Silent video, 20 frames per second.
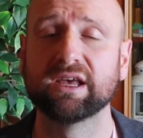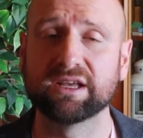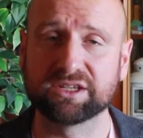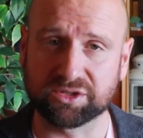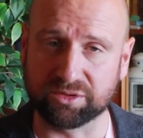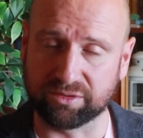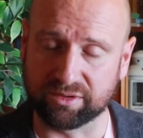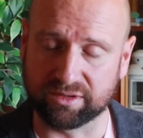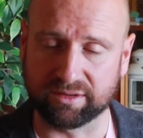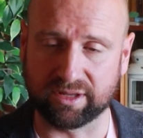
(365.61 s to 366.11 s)

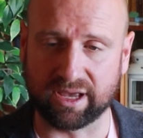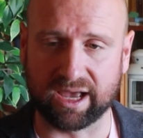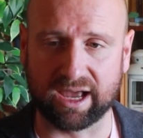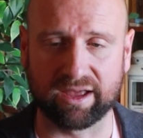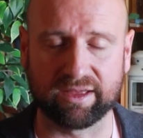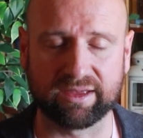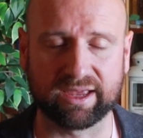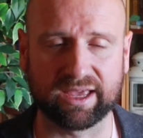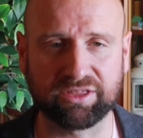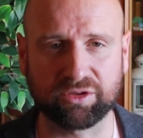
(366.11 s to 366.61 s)
So
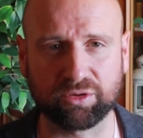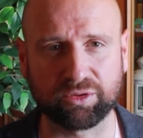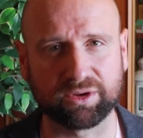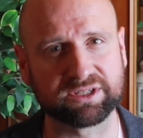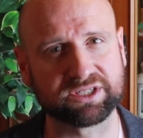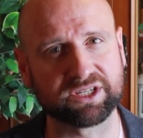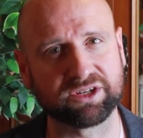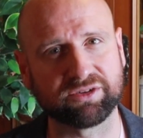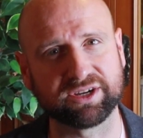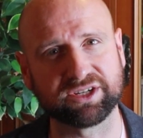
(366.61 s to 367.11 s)
ethical
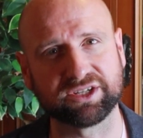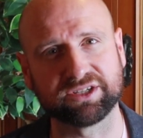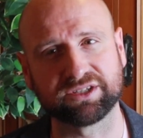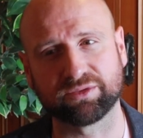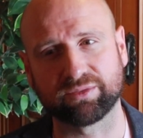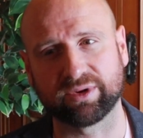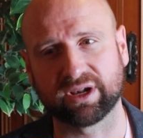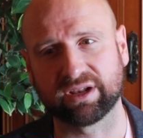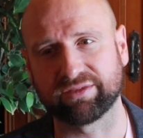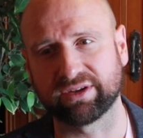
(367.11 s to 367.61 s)

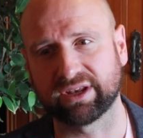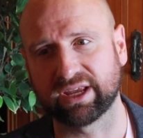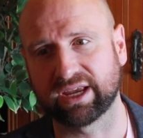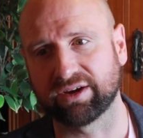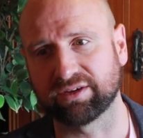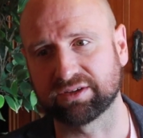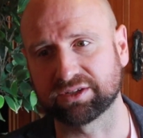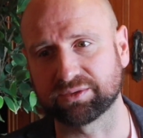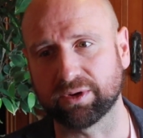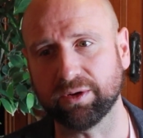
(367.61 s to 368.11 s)
considerations are relevant
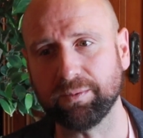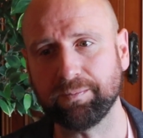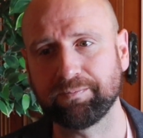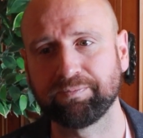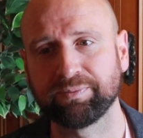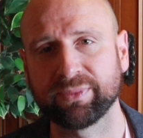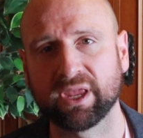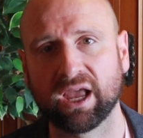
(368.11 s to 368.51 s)
here as well.